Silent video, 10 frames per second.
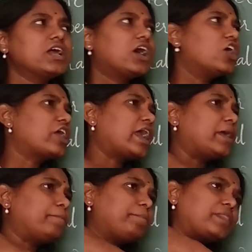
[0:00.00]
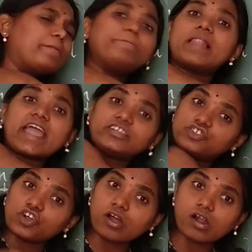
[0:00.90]
okay,
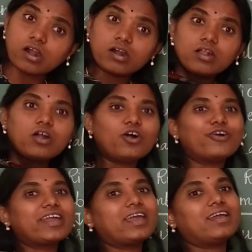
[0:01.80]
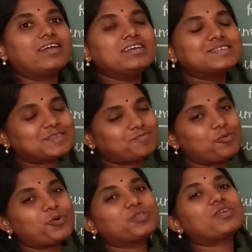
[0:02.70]
pleasure, okay,
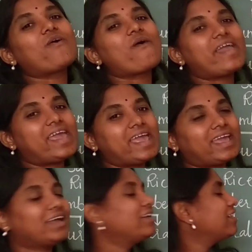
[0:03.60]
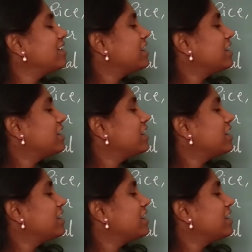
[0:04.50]
smooth going,